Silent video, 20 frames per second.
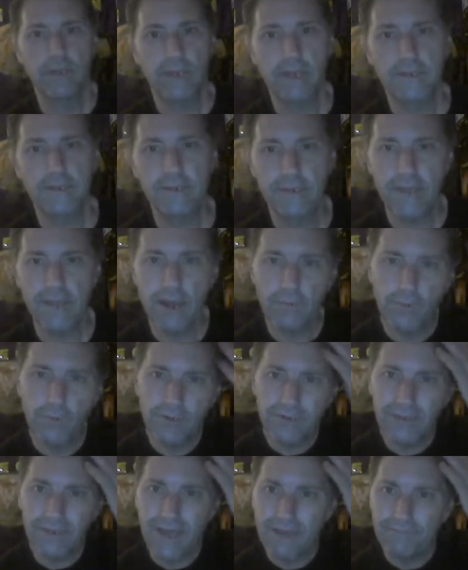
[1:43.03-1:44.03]
He did not
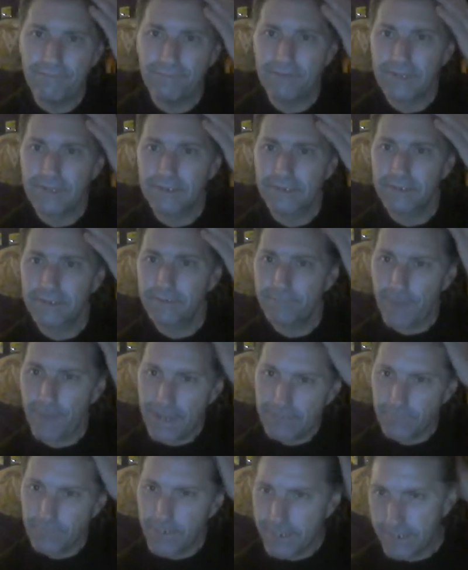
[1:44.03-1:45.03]
work live events this
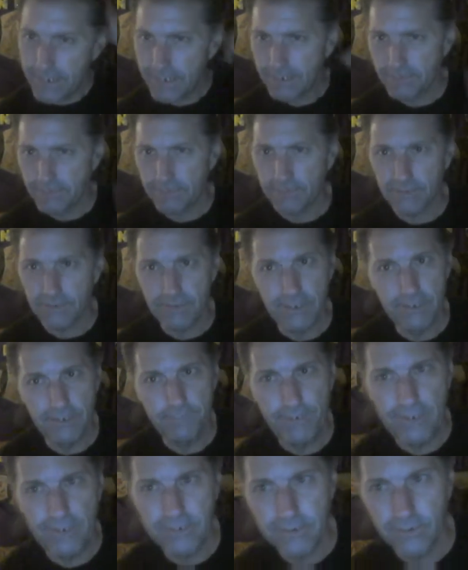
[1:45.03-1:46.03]
past weekend. It
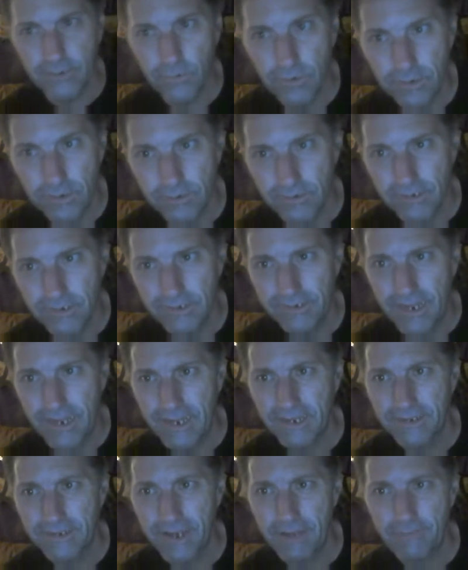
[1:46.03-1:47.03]
appears that Orton is
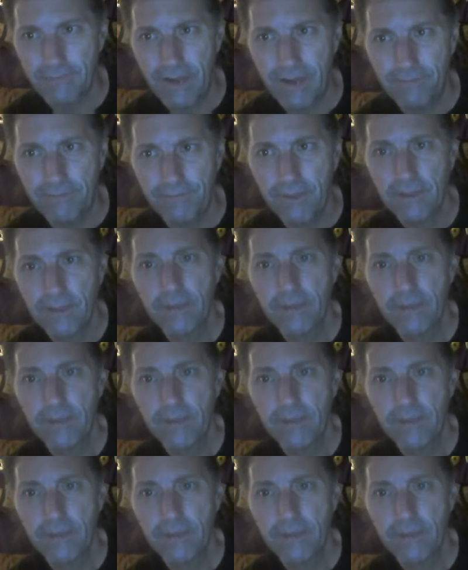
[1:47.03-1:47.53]
taking time off